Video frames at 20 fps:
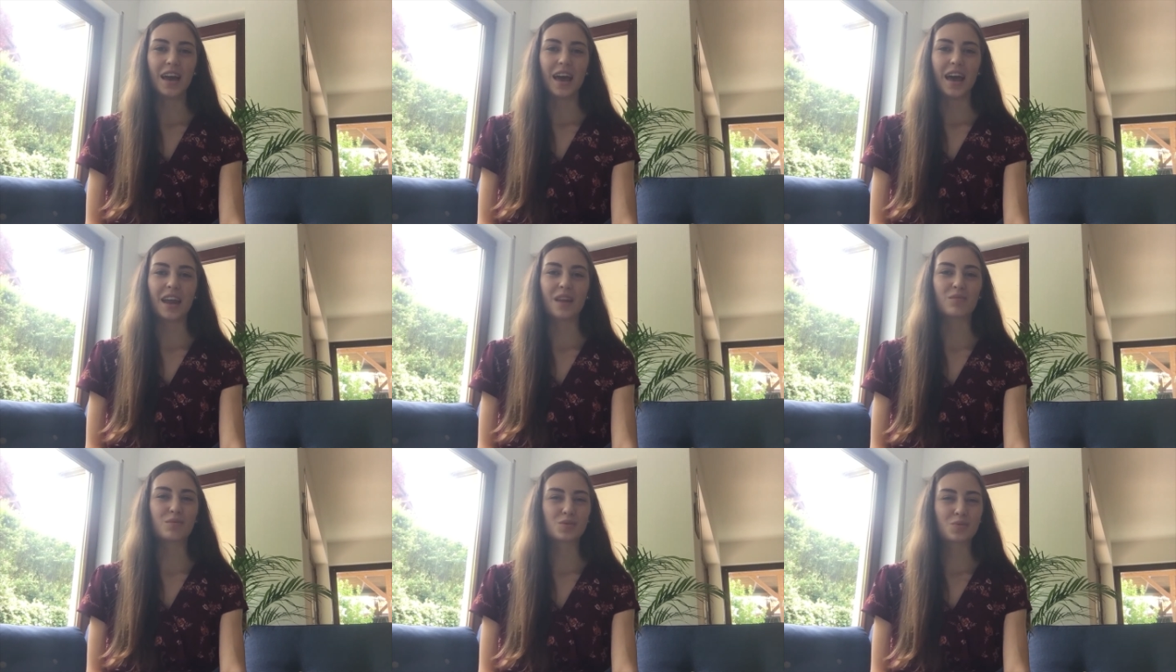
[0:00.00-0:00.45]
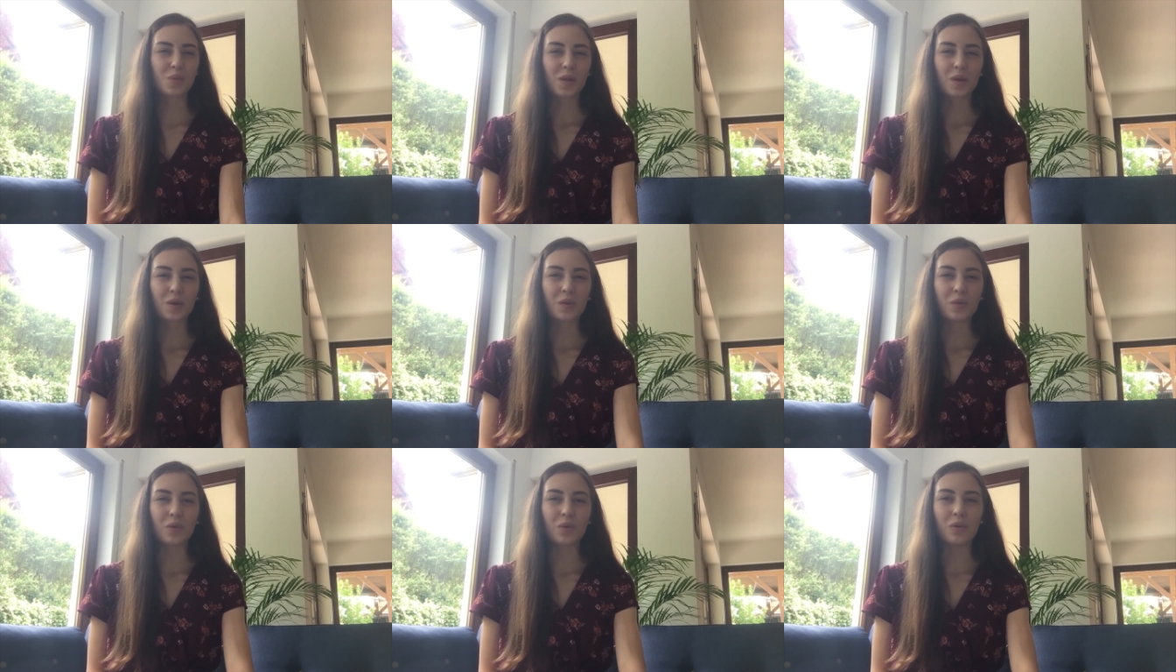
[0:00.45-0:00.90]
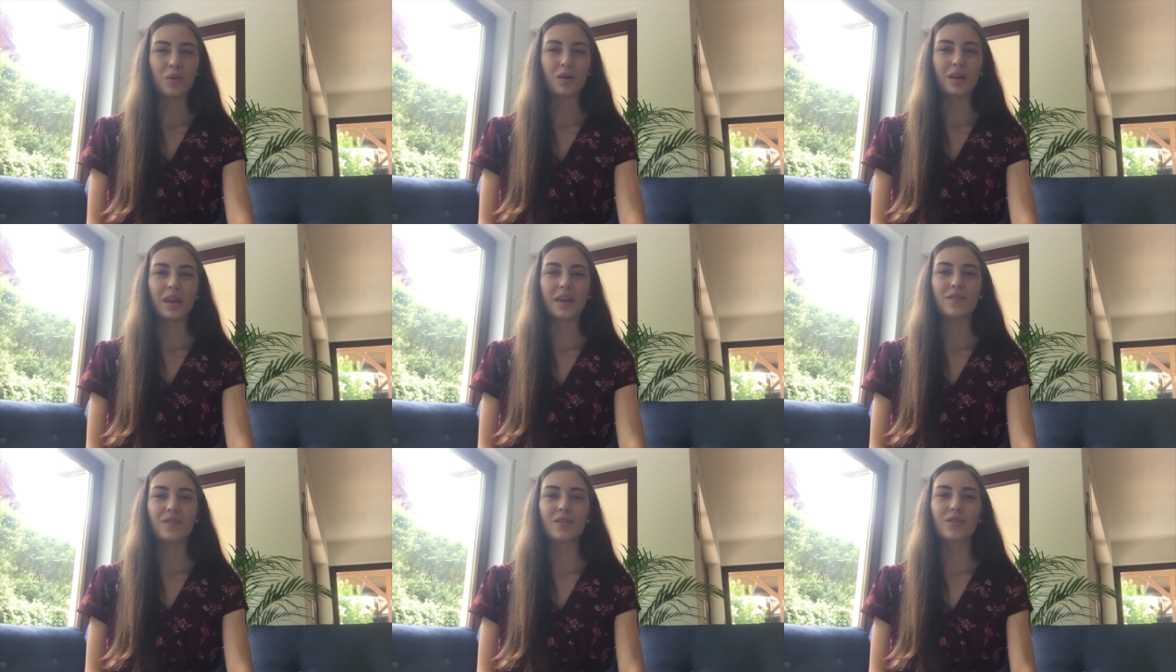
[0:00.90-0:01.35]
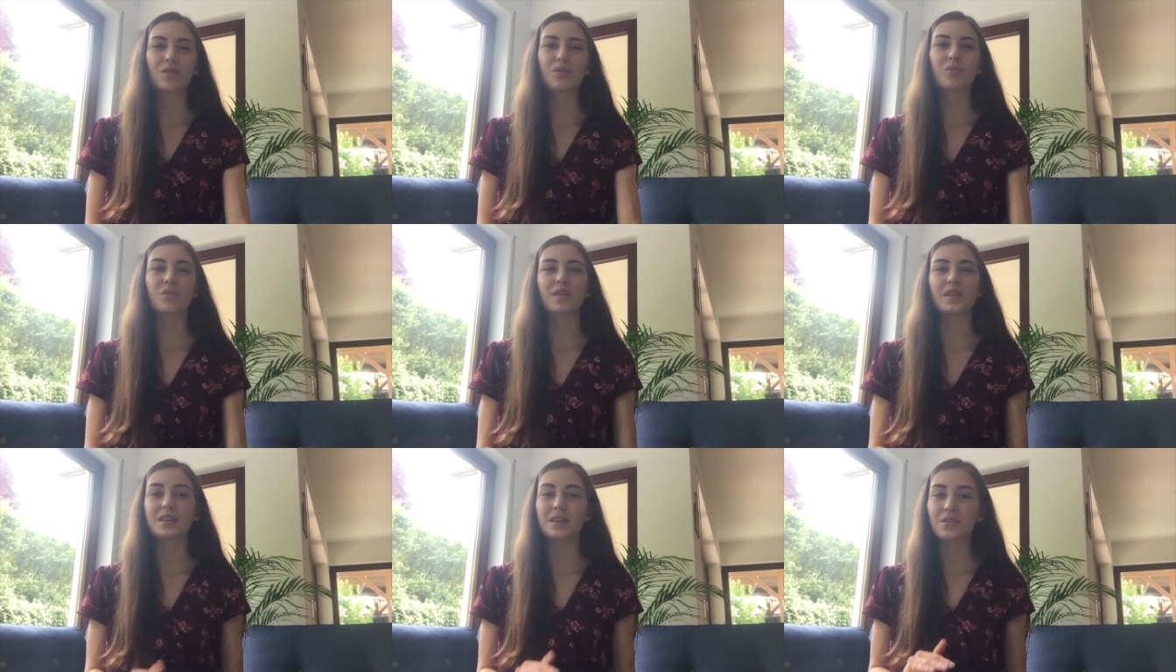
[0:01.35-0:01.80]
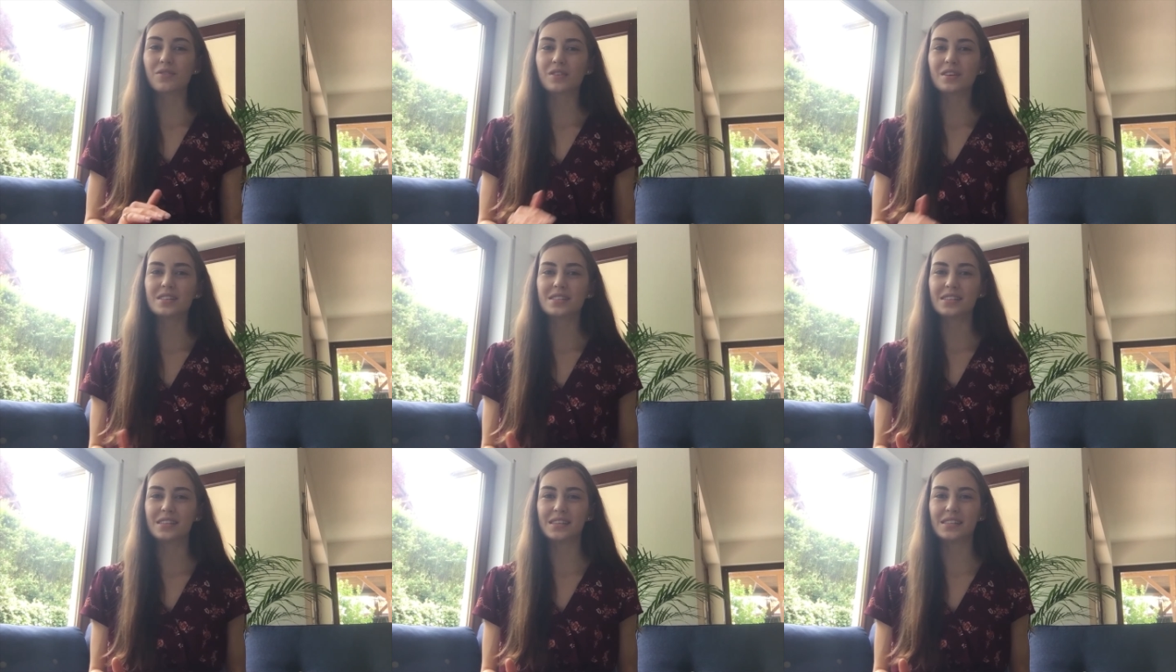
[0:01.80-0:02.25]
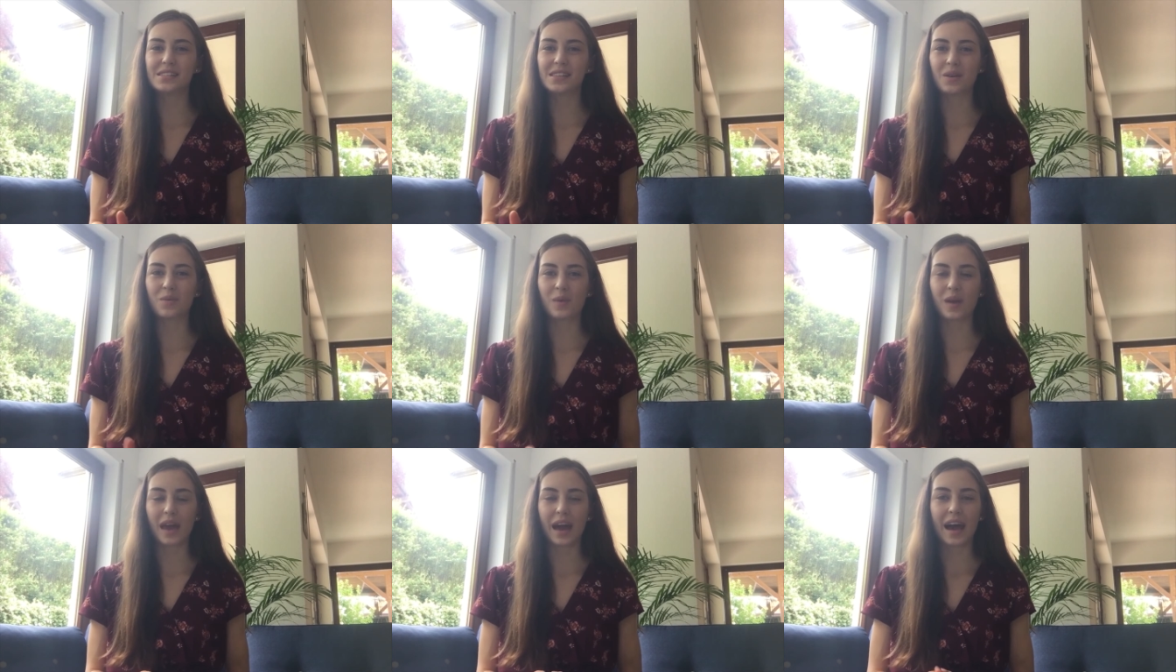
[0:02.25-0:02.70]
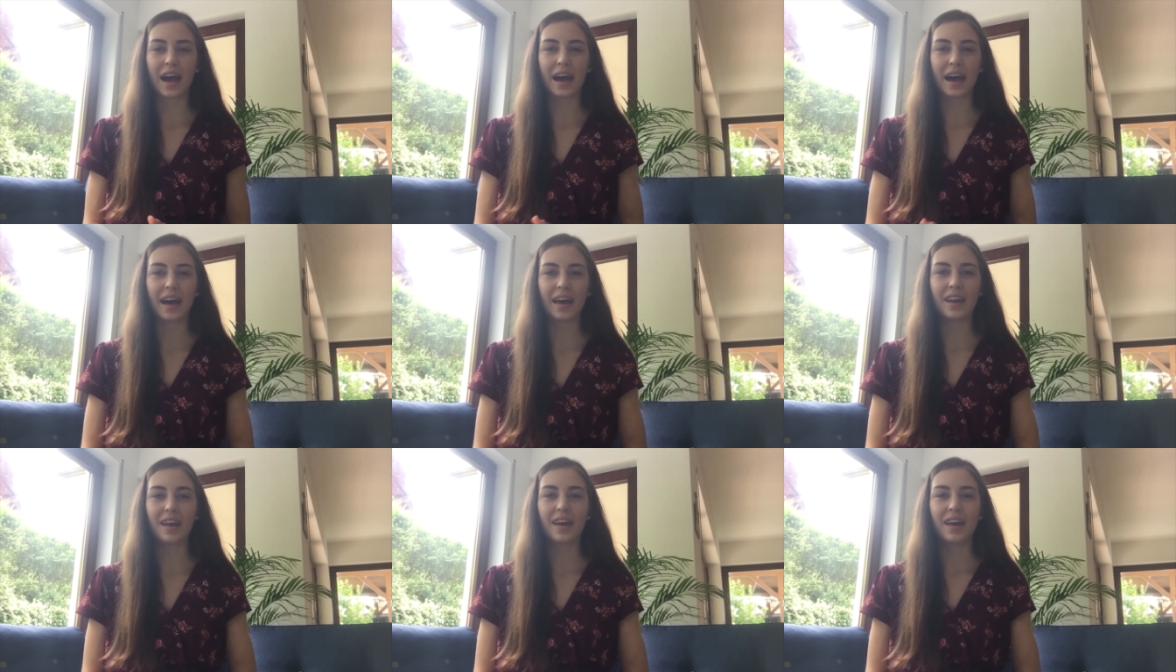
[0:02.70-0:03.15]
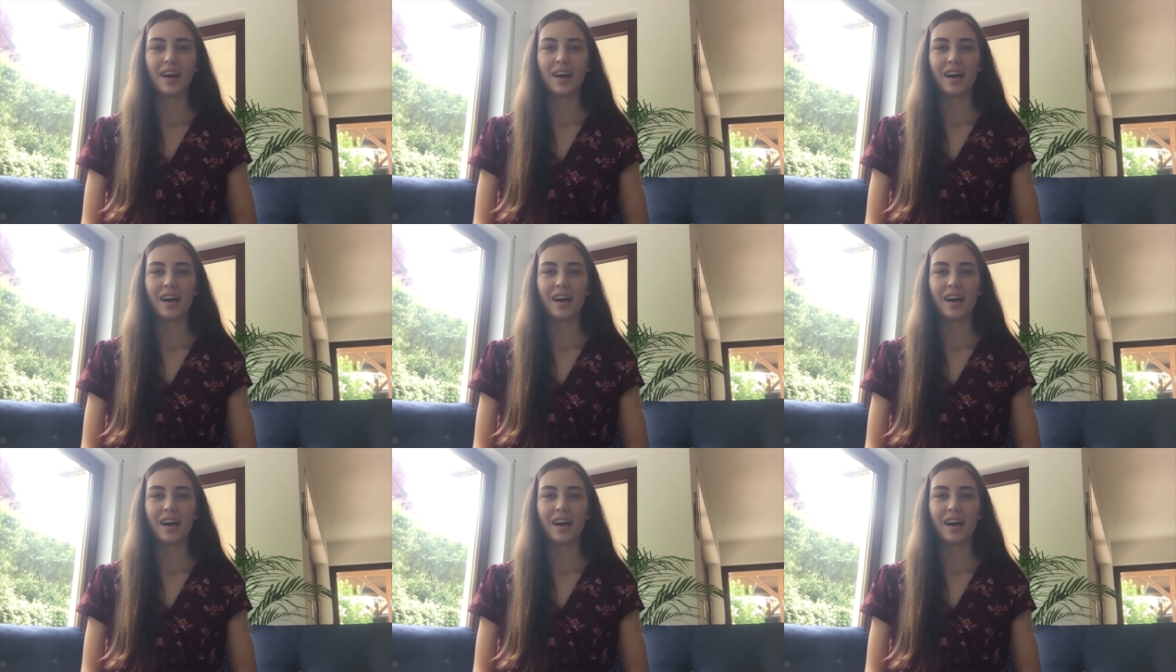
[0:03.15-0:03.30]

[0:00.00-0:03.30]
And it was really cool, even through the differences that we had.